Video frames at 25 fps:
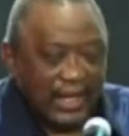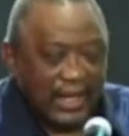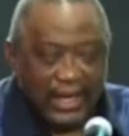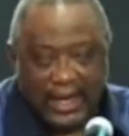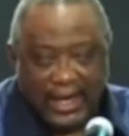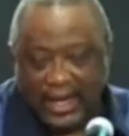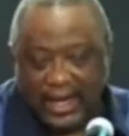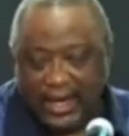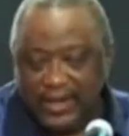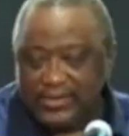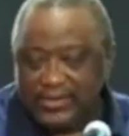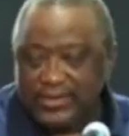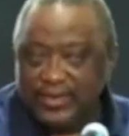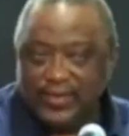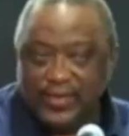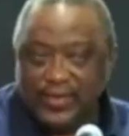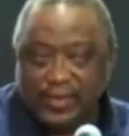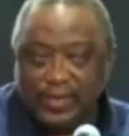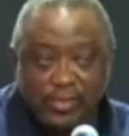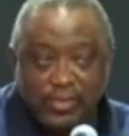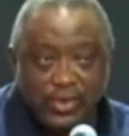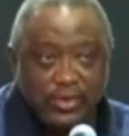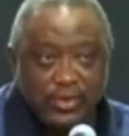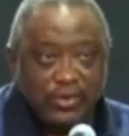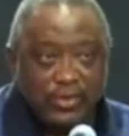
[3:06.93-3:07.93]
And out of the
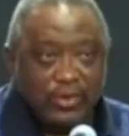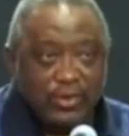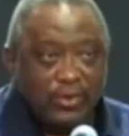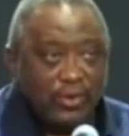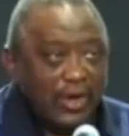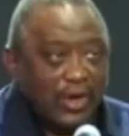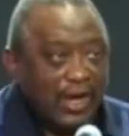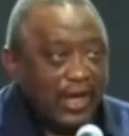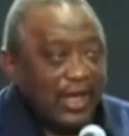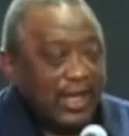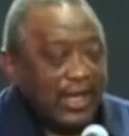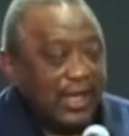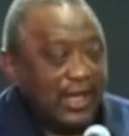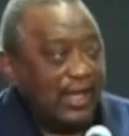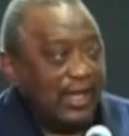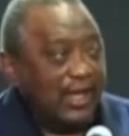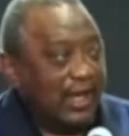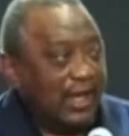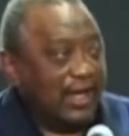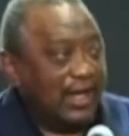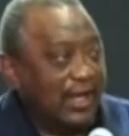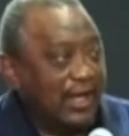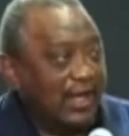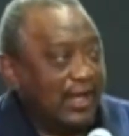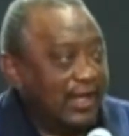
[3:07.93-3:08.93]
blue, I
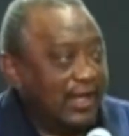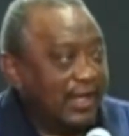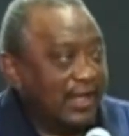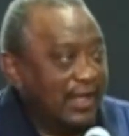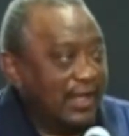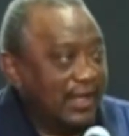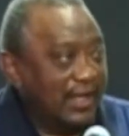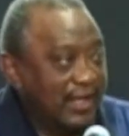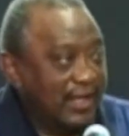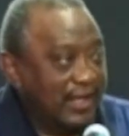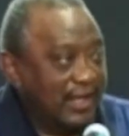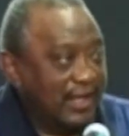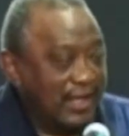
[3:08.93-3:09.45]
hear